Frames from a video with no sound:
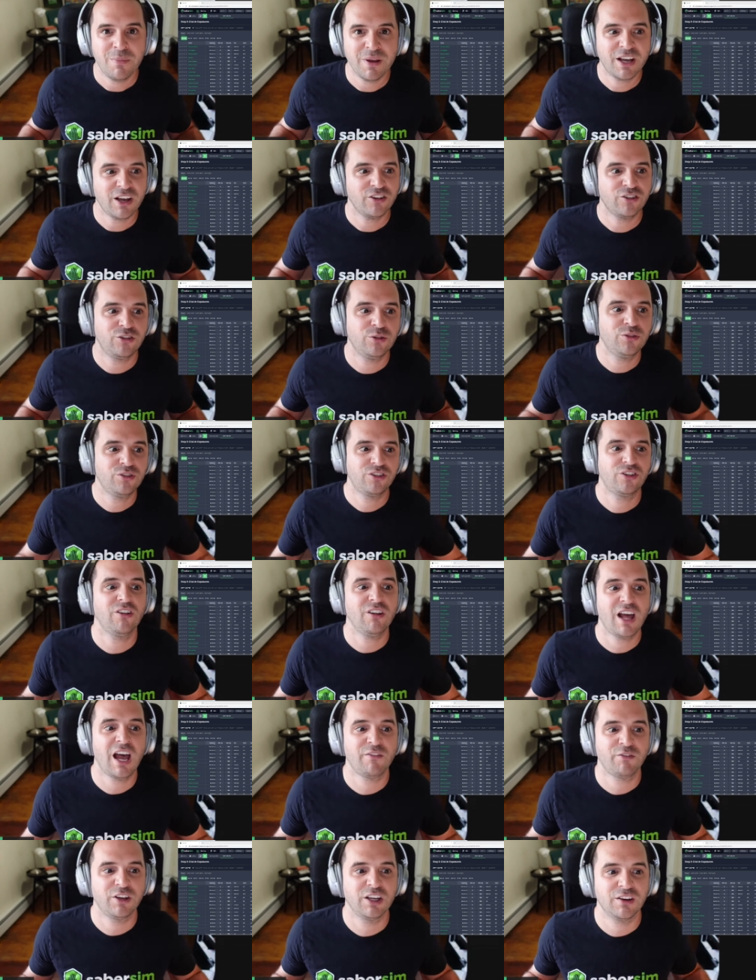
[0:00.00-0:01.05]
because you still
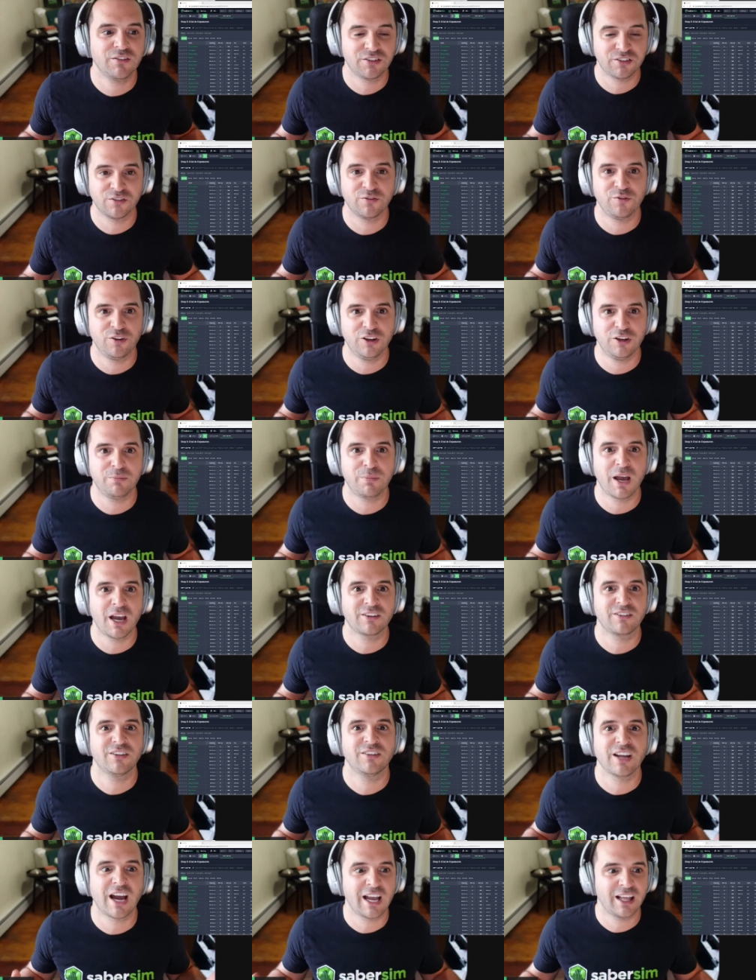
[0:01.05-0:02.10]
have to give us some feedback
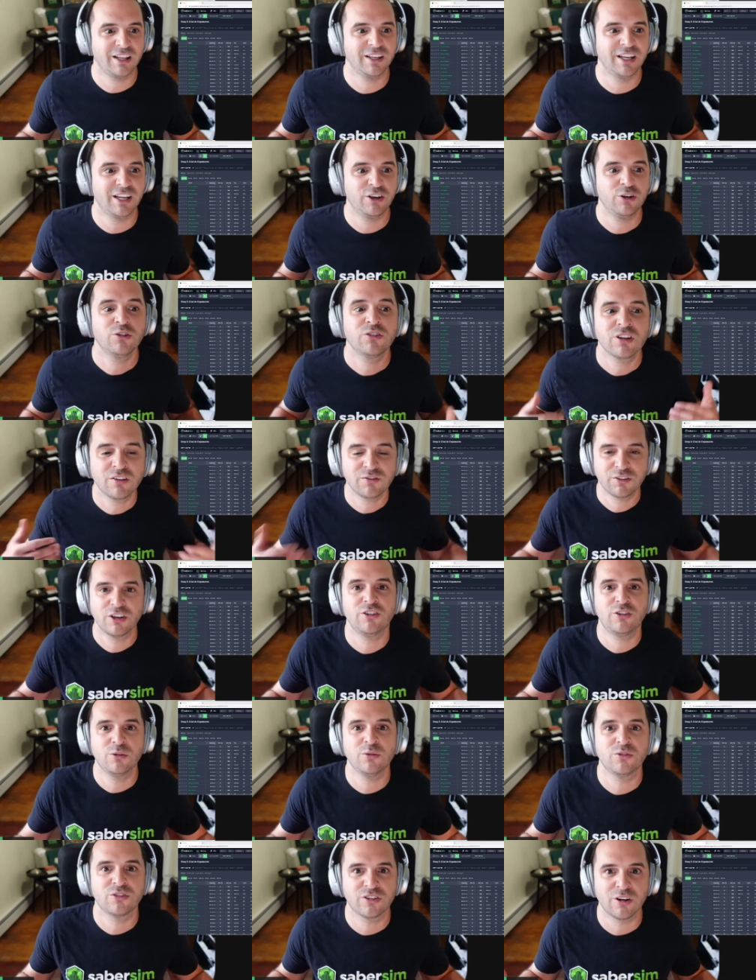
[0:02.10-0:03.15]
to dial it in. You still have to
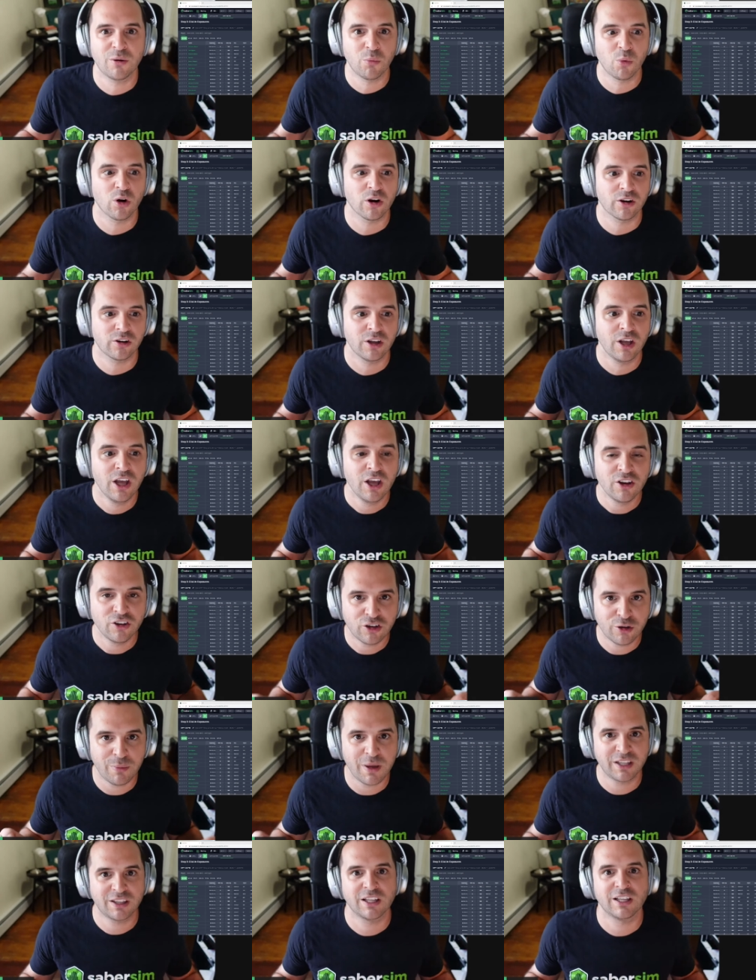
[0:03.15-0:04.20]
do some work to
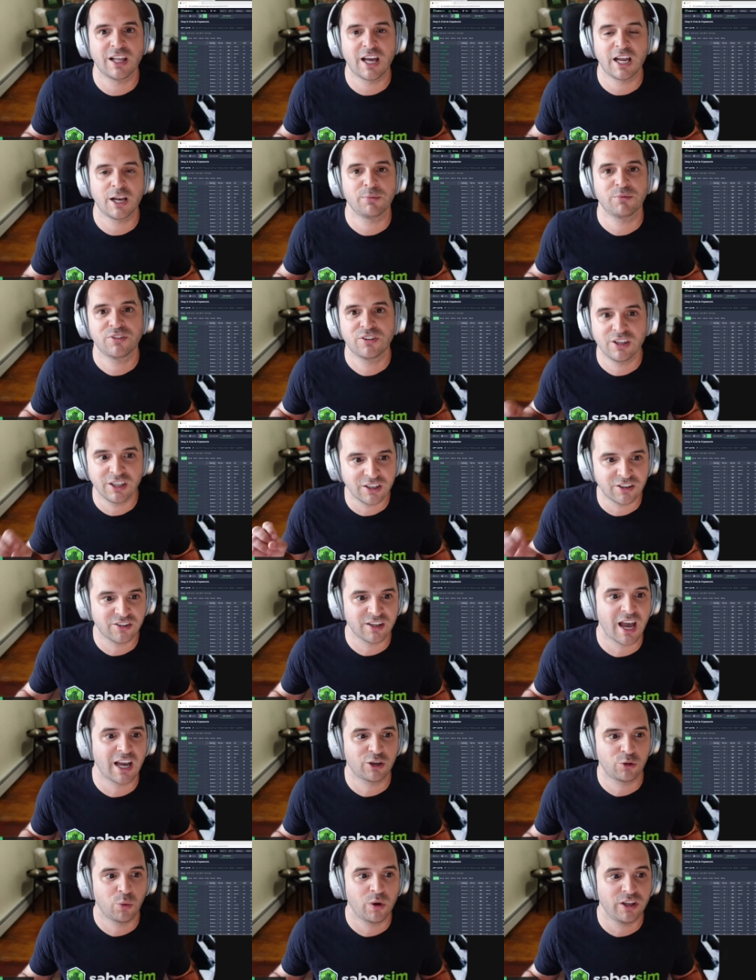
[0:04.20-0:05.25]
make the lineups the
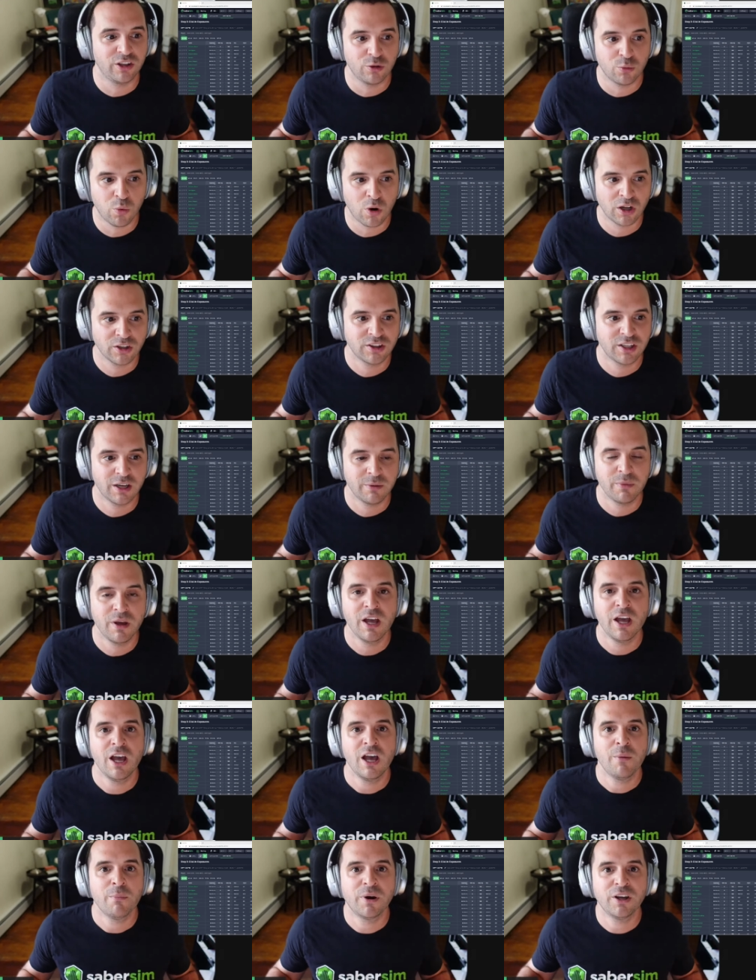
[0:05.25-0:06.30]
exact way you want them.
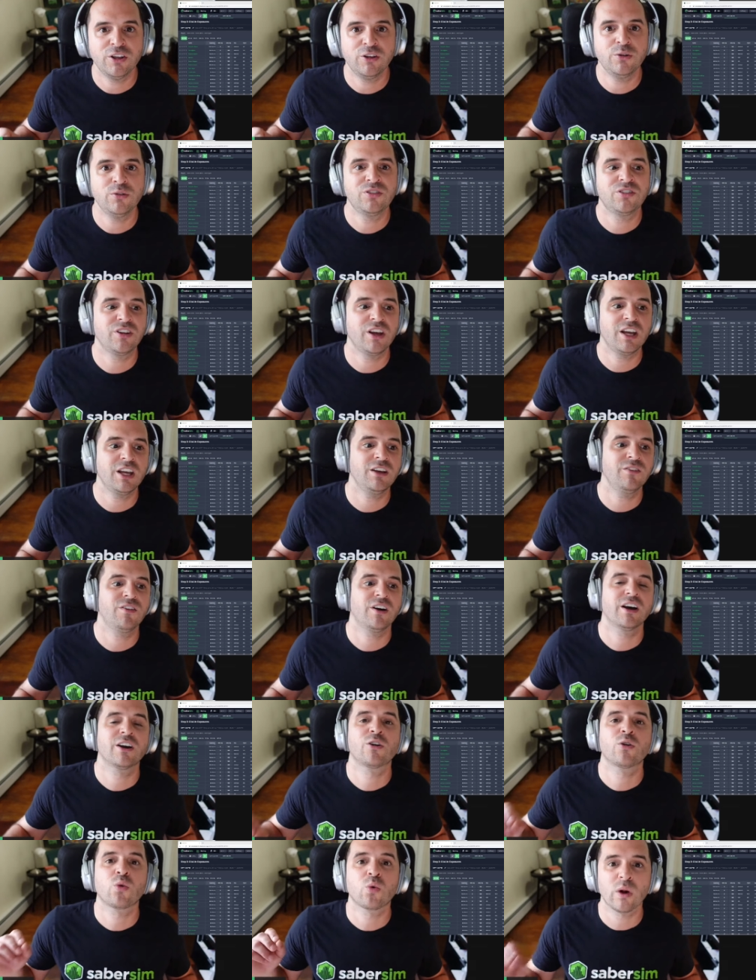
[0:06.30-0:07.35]
But you save
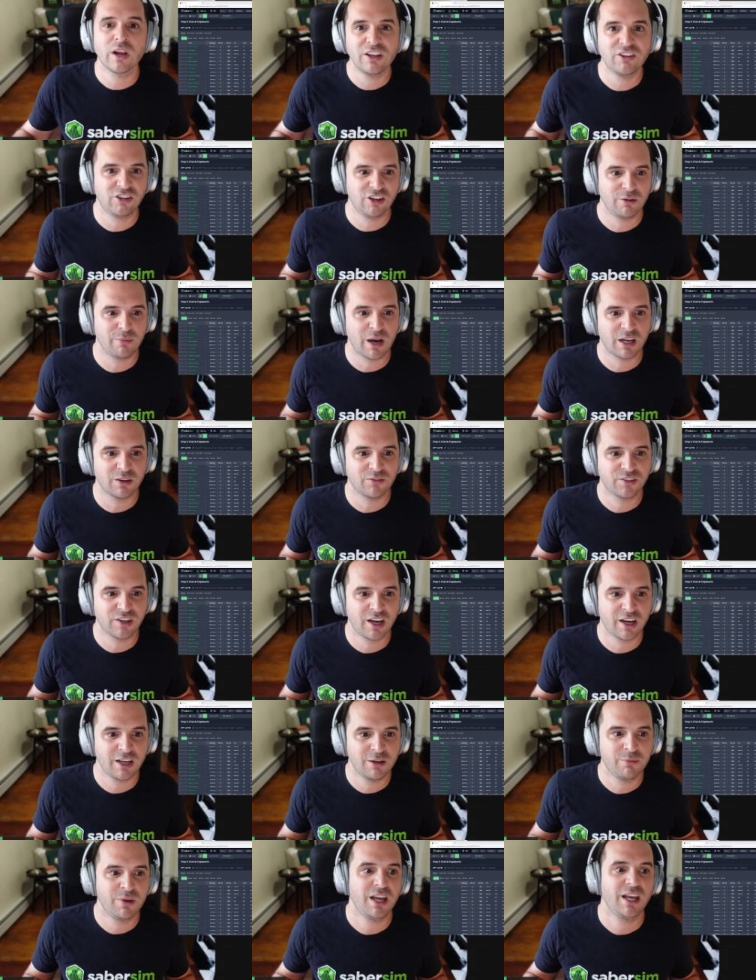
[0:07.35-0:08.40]
a crazy amount of
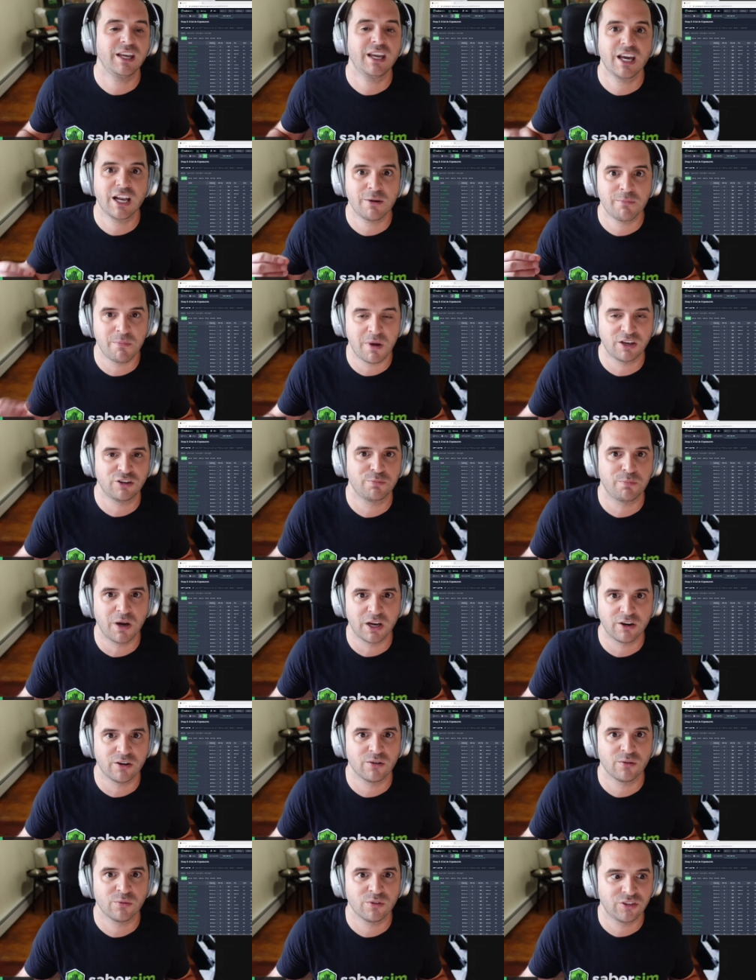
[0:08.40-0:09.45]
time and get a much
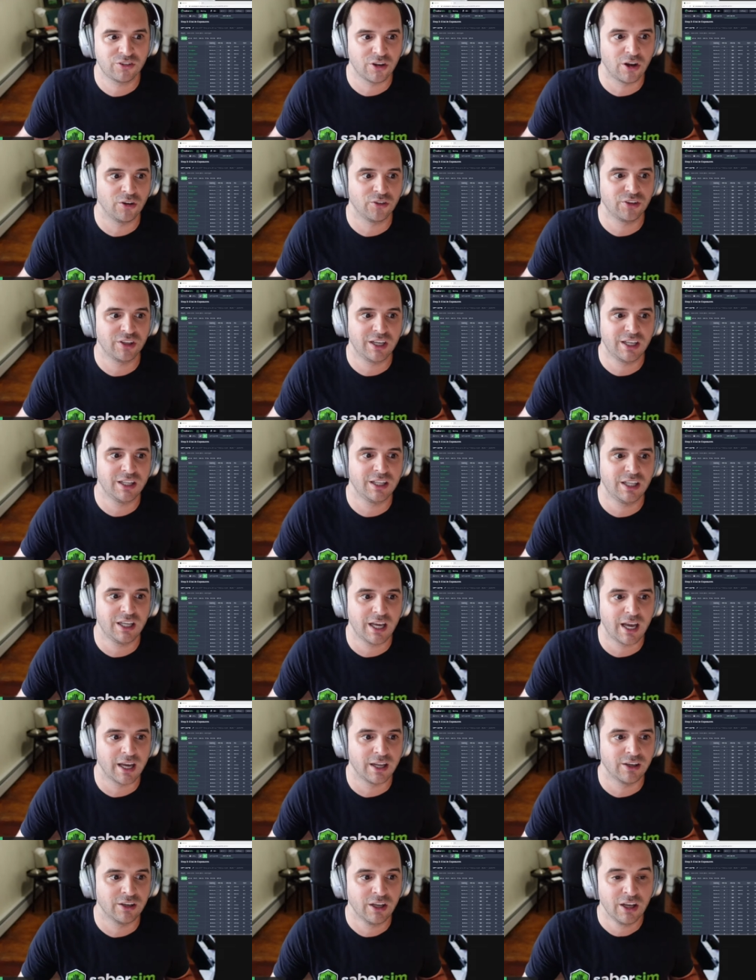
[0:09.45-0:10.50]
better result in the
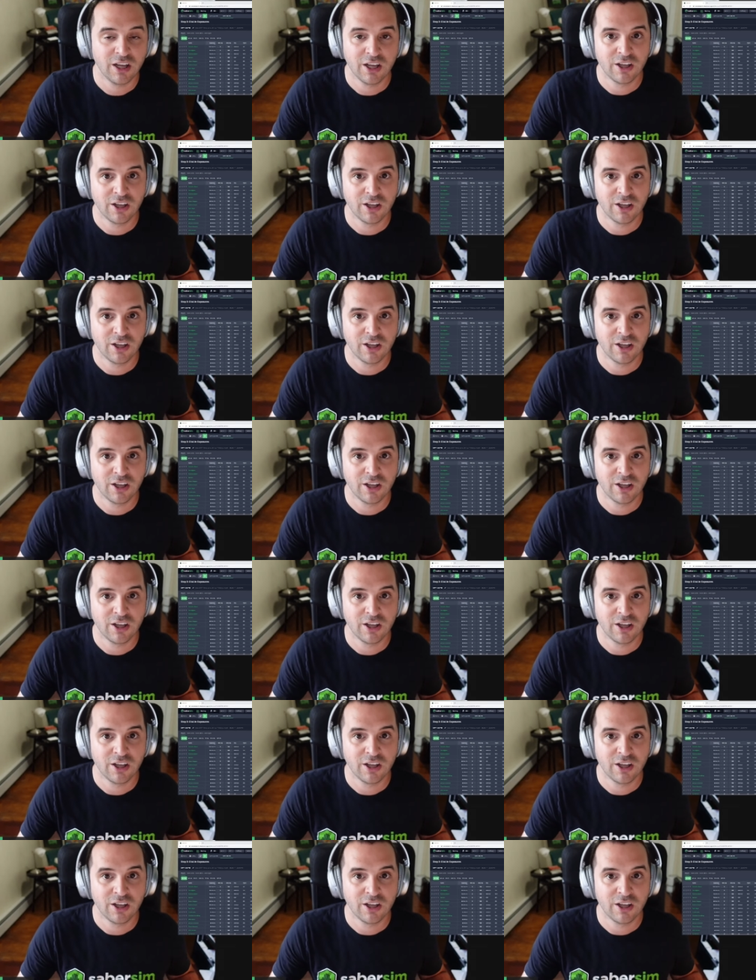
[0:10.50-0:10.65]
end.